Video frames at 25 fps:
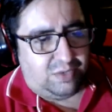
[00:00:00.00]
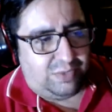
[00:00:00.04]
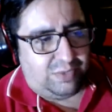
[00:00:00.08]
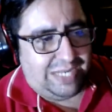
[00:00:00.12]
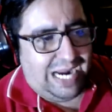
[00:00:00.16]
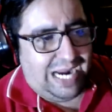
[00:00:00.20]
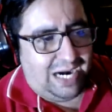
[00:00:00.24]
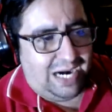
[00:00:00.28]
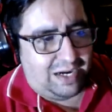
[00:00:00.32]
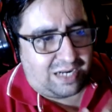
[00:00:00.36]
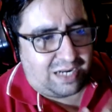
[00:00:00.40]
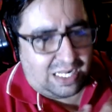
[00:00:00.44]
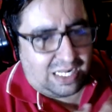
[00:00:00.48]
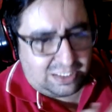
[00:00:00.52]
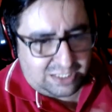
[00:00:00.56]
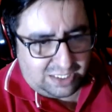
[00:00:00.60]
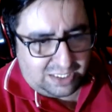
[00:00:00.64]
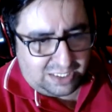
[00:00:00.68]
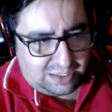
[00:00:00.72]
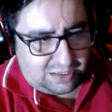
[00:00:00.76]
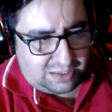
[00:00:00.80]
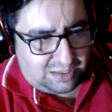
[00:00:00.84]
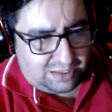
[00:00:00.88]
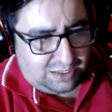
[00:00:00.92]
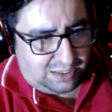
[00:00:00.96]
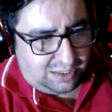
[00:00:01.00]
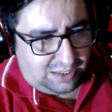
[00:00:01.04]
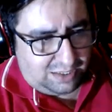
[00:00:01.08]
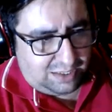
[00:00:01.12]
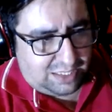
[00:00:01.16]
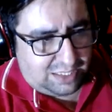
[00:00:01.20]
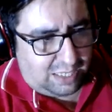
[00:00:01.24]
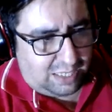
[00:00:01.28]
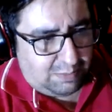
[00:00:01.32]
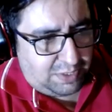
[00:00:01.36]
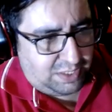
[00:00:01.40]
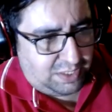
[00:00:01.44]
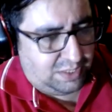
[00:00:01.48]
had Rachit
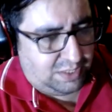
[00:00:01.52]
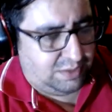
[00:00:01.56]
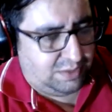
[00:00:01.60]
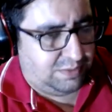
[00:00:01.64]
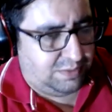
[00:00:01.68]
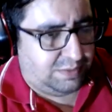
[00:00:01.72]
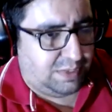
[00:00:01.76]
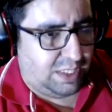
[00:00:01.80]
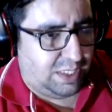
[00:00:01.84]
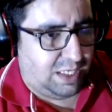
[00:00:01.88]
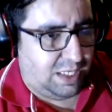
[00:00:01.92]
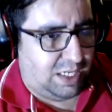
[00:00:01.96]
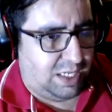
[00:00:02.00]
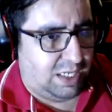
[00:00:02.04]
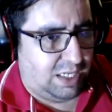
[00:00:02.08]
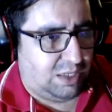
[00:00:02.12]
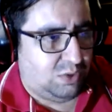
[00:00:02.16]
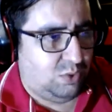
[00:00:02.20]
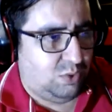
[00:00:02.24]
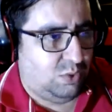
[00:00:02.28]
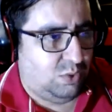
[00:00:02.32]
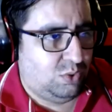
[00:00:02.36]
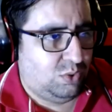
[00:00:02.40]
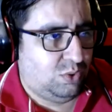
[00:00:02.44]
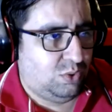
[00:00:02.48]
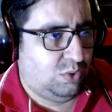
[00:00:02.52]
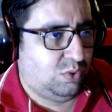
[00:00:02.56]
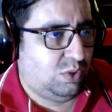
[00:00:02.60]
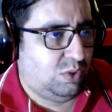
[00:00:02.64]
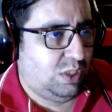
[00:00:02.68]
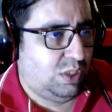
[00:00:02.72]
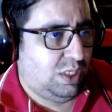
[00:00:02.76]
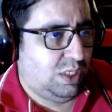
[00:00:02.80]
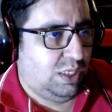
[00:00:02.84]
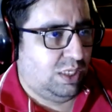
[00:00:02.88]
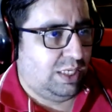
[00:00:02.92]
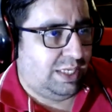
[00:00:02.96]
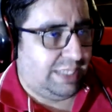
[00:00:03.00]
Raman, who
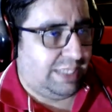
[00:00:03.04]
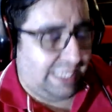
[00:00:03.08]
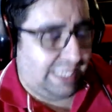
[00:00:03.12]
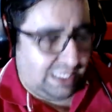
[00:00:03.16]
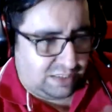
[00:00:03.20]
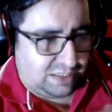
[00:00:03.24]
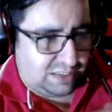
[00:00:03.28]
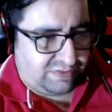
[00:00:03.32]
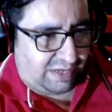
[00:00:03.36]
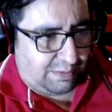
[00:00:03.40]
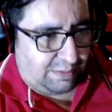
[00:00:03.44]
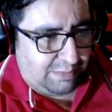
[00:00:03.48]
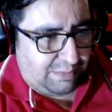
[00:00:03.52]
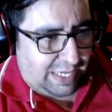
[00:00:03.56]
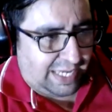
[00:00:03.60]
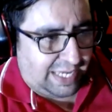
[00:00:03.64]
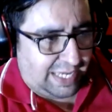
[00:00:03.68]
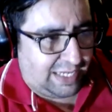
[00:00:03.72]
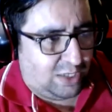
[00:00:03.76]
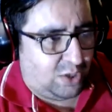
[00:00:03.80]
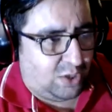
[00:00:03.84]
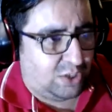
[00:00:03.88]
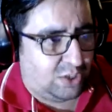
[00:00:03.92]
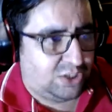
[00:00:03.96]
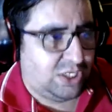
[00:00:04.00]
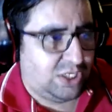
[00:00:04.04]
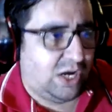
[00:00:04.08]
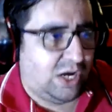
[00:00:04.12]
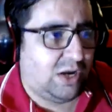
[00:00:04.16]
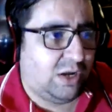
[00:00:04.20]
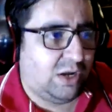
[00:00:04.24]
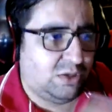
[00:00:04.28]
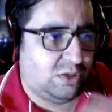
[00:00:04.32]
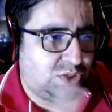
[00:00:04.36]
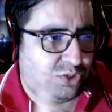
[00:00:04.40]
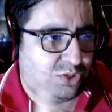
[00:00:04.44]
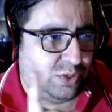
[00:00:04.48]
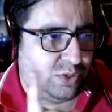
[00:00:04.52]
is from Bangalore. Shout
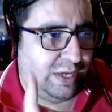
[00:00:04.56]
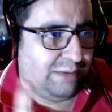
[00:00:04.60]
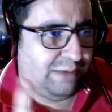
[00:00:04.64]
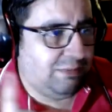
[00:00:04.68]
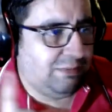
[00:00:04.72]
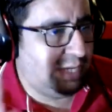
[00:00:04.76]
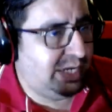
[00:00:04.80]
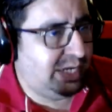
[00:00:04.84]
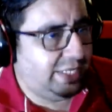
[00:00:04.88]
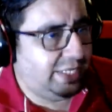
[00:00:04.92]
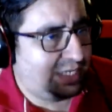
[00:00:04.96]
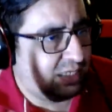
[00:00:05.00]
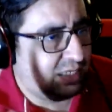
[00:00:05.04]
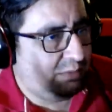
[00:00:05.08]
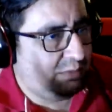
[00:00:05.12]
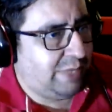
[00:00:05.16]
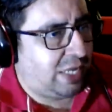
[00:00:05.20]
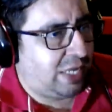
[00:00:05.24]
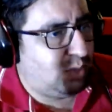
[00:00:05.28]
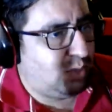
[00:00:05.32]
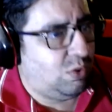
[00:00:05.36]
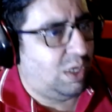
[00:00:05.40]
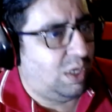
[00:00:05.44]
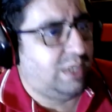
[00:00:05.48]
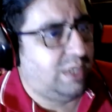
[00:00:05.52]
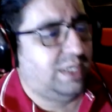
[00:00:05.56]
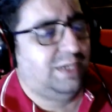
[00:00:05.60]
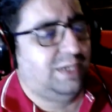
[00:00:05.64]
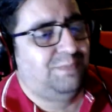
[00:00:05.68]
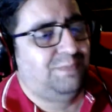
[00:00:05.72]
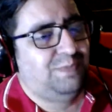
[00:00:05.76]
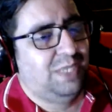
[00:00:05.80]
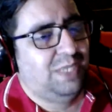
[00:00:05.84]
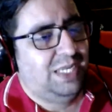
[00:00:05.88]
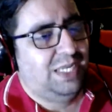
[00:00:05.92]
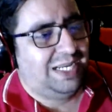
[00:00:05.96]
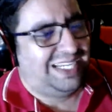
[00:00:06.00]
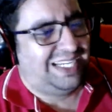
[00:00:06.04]
outs to him, medical marijuana,
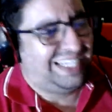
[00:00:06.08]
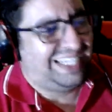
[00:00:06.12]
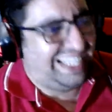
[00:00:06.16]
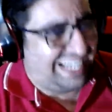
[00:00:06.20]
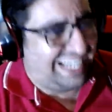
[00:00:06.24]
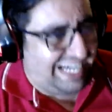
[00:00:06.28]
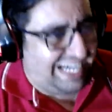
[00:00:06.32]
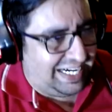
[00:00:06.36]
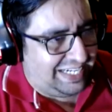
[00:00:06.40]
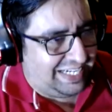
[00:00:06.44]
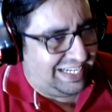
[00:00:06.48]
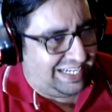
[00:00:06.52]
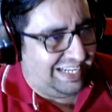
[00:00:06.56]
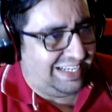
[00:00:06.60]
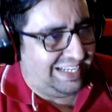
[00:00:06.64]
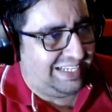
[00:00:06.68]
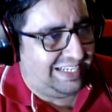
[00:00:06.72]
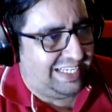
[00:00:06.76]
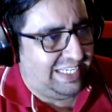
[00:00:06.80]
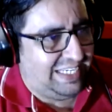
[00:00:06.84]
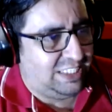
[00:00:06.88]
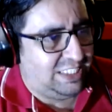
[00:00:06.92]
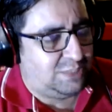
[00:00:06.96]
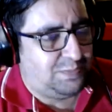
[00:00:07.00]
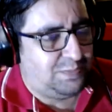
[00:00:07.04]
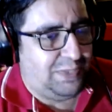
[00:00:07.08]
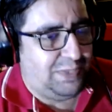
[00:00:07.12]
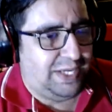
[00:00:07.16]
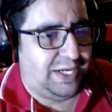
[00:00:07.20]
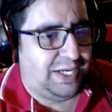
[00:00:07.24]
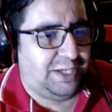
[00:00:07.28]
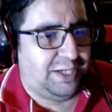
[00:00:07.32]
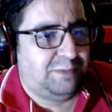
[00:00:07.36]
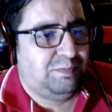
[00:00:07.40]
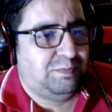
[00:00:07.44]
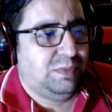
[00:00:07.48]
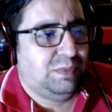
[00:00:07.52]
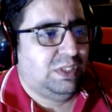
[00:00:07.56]
great Geese
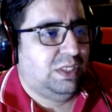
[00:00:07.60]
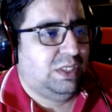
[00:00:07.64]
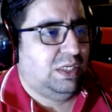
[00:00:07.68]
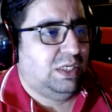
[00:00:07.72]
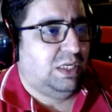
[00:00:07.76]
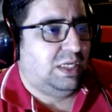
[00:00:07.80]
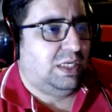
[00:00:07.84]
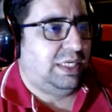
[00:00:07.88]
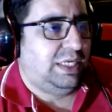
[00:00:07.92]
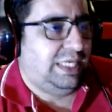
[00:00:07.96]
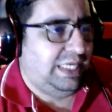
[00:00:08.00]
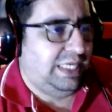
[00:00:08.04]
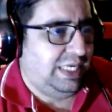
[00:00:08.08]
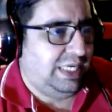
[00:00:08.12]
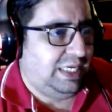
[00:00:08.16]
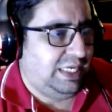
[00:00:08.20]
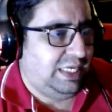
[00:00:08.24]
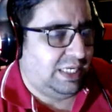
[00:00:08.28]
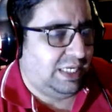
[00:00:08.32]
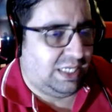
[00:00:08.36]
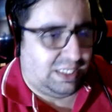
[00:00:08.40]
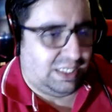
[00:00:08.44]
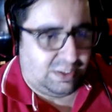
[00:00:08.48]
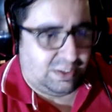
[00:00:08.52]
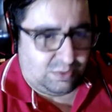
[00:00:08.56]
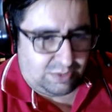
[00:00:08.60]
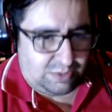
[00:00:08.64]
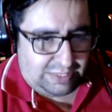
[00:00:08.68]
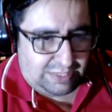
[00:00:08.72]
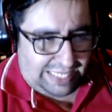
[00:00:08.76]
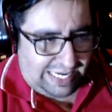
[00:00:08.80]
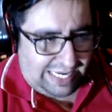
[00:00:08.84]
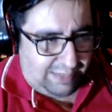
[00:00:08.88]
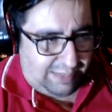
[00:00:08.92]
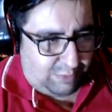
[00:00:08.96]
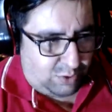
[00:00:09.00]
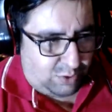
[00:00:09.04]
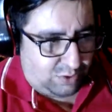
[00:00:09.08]
player. He
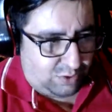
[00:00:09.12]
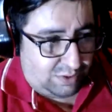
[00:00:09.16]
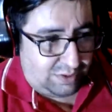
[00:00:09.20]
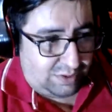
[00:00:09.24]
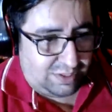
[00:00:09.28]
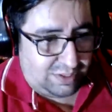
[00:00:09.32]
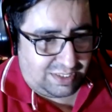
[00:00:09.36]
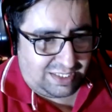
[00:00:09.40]
came to,